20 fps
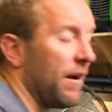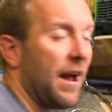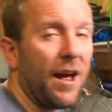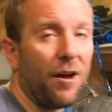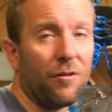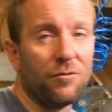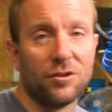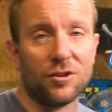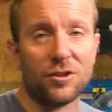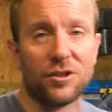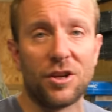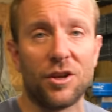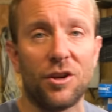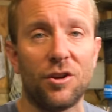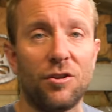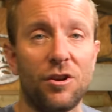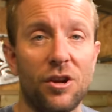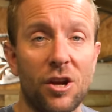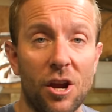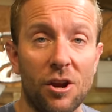round to
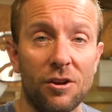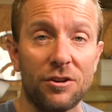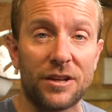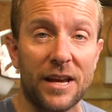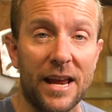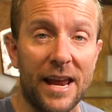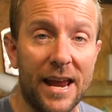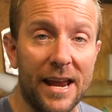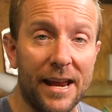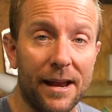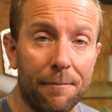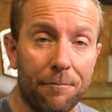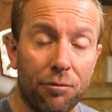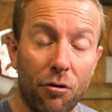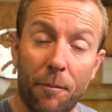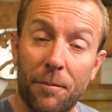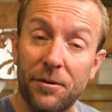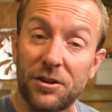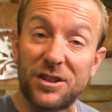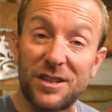using
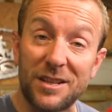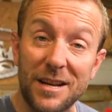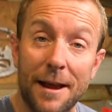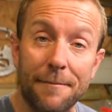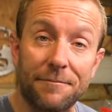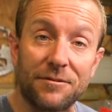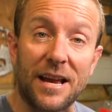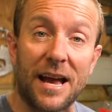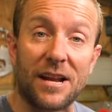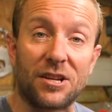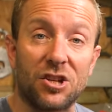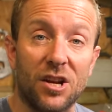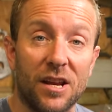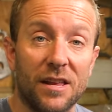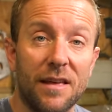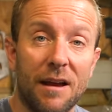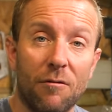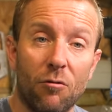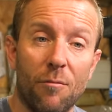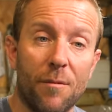proper snips,
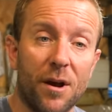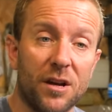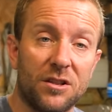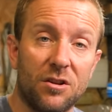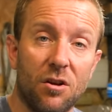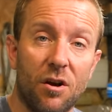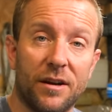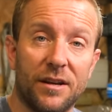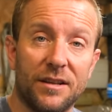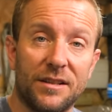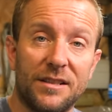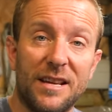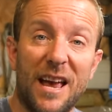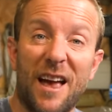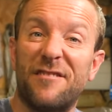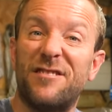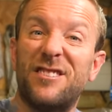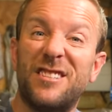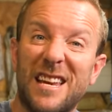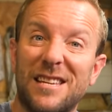actually. They're almost like a
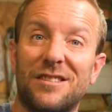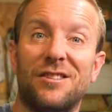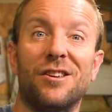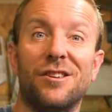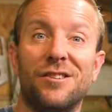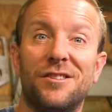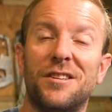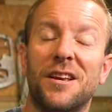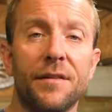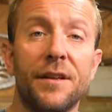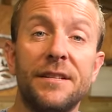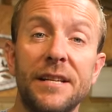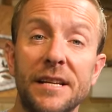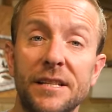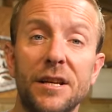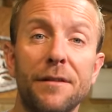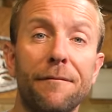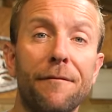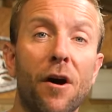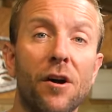set of scissors. The
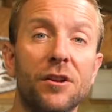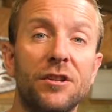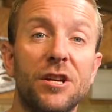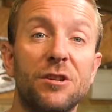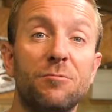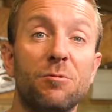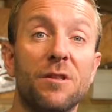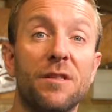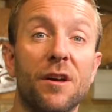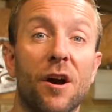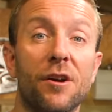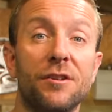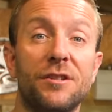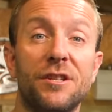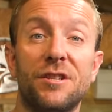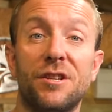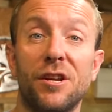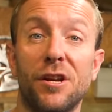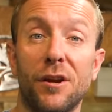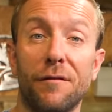disadvantage with those
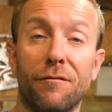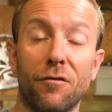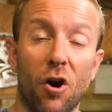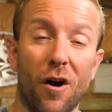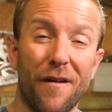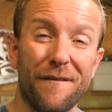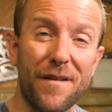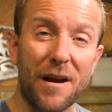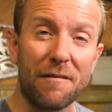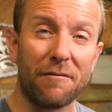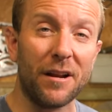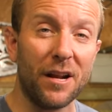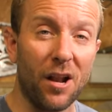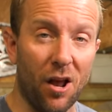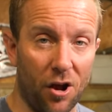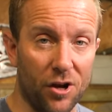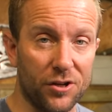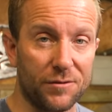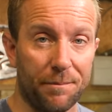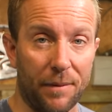is that you've got a very
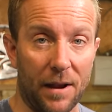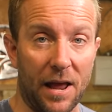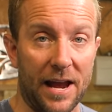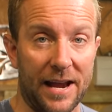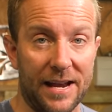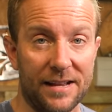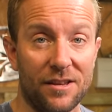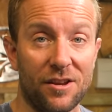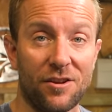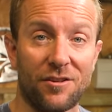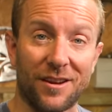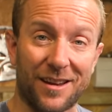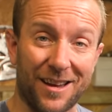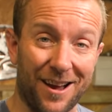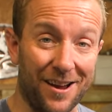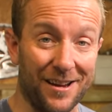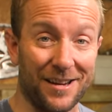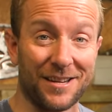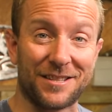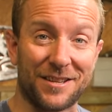large blade that you can
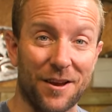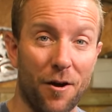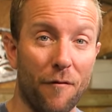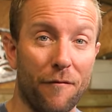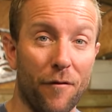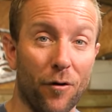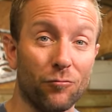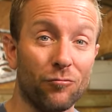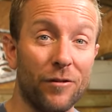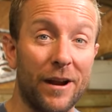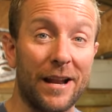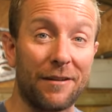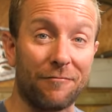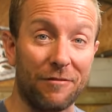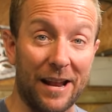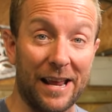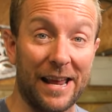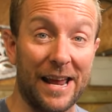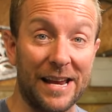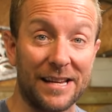cut yourself on really,
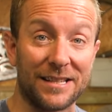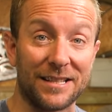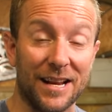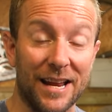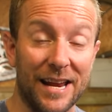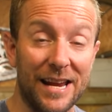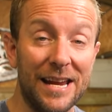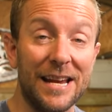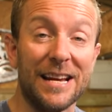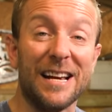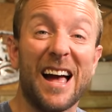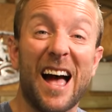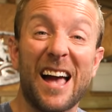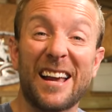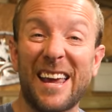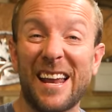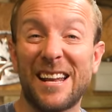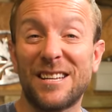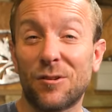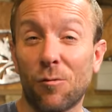really easily.
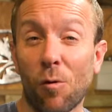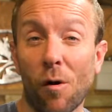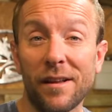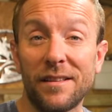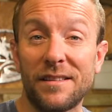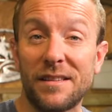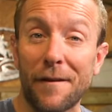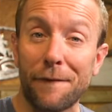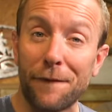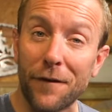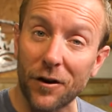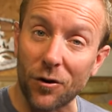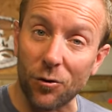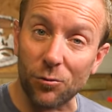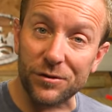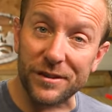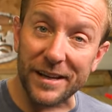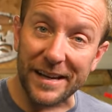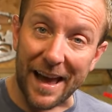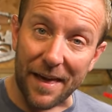Again, it's quite
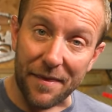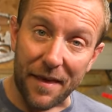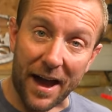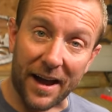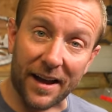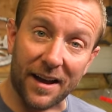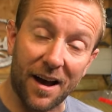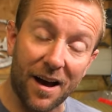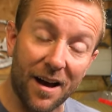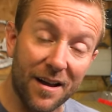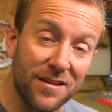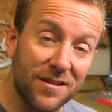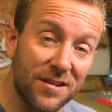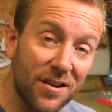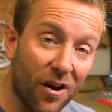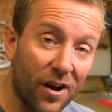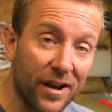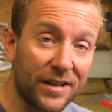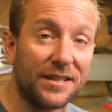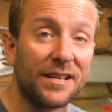difficult to get that cut
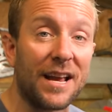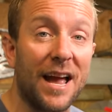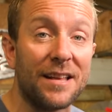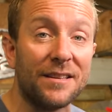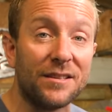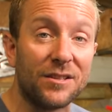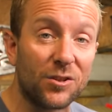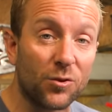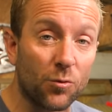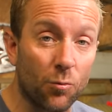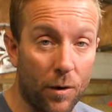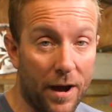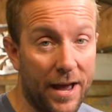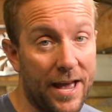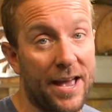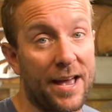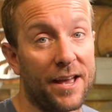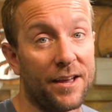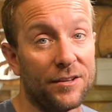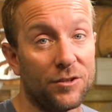nice and
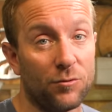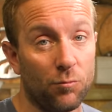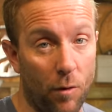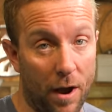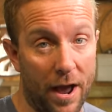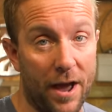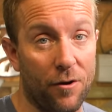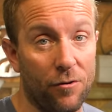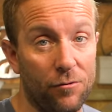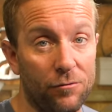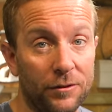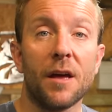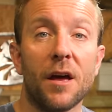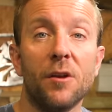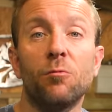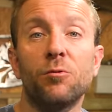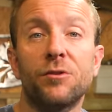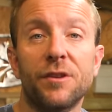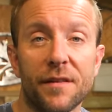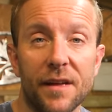square as well.
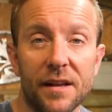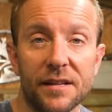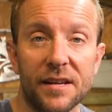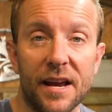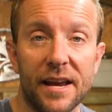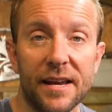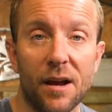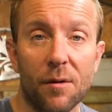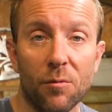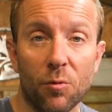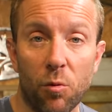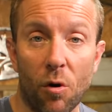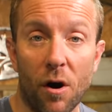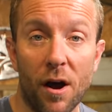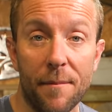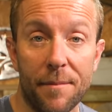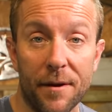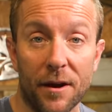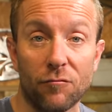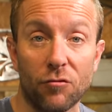And also they take up
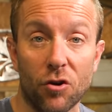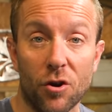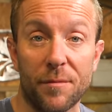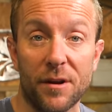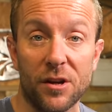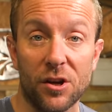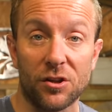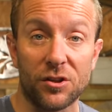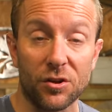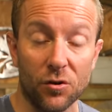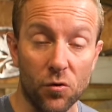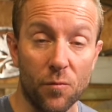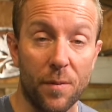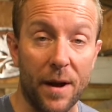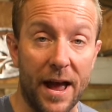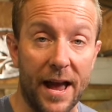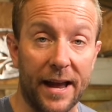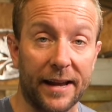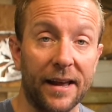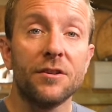quite a bit of room in your tool
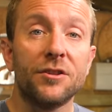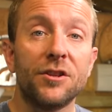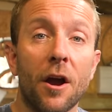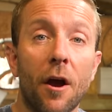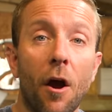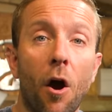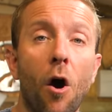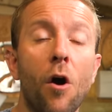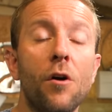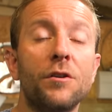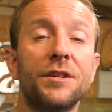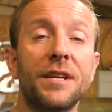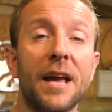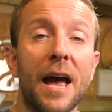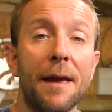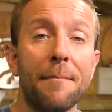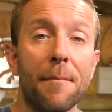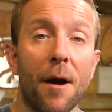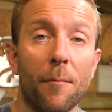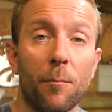bag. So Ox
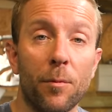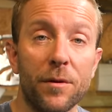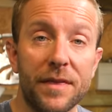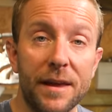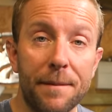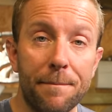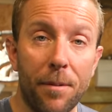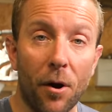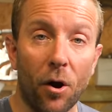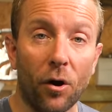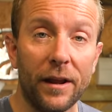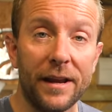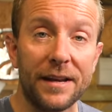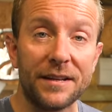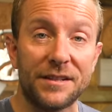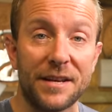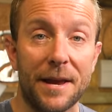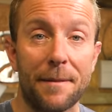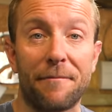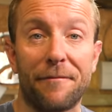came up with the
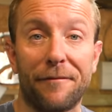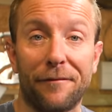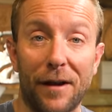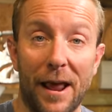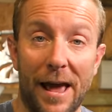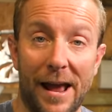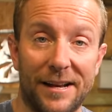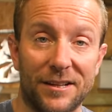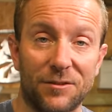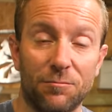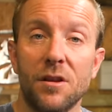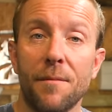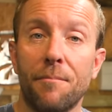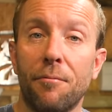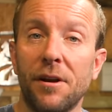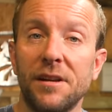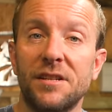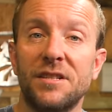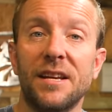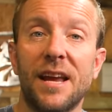Plyzip Flex that
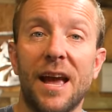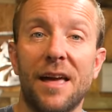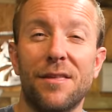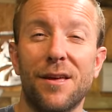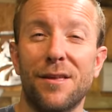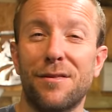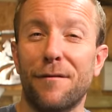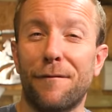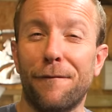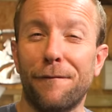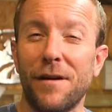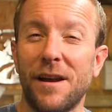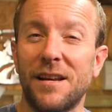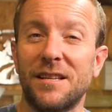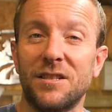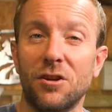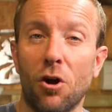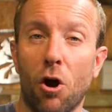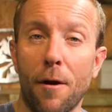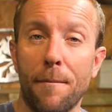brings together the
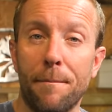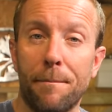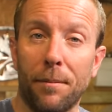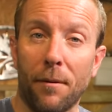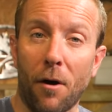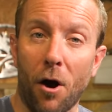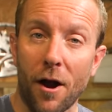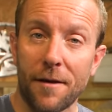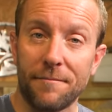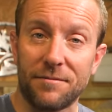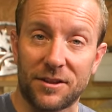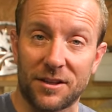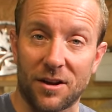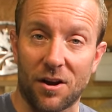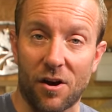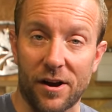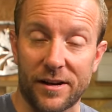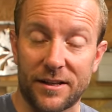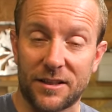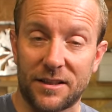fixed type pipe
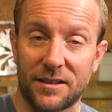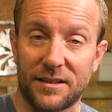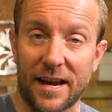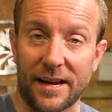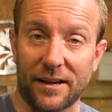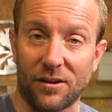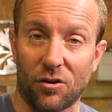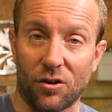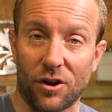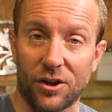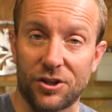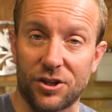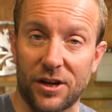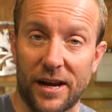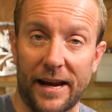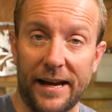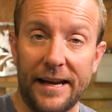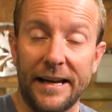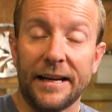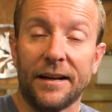slice
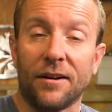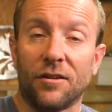technology